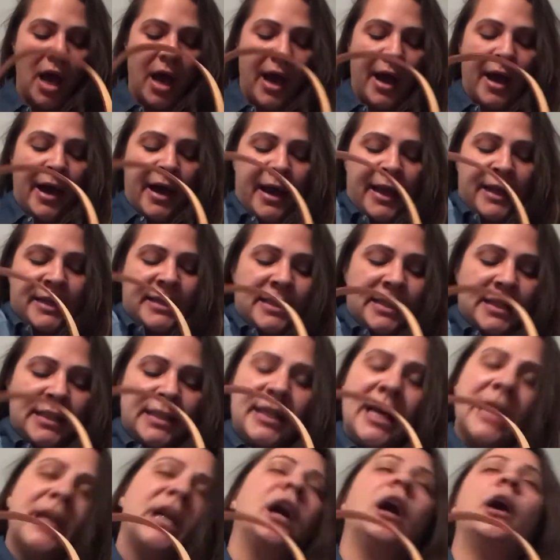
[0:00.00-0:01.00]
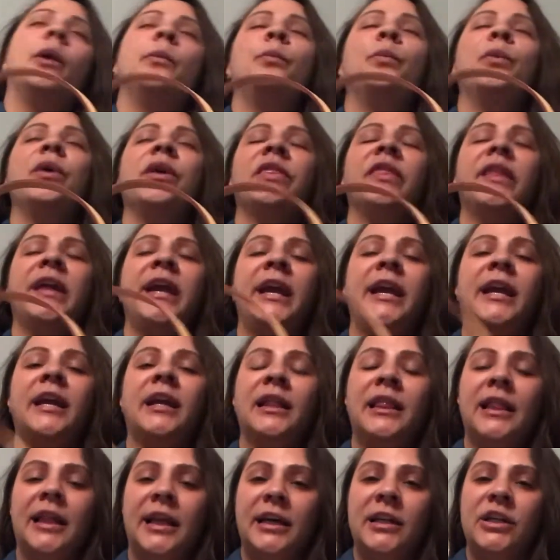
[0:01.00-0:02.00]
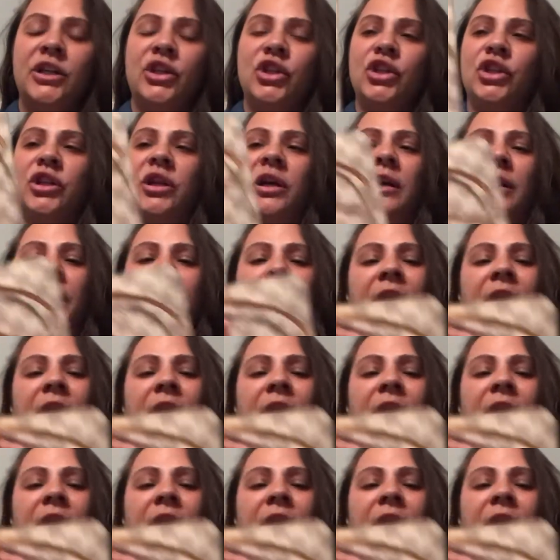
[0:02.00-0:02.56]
It does come with a clutch.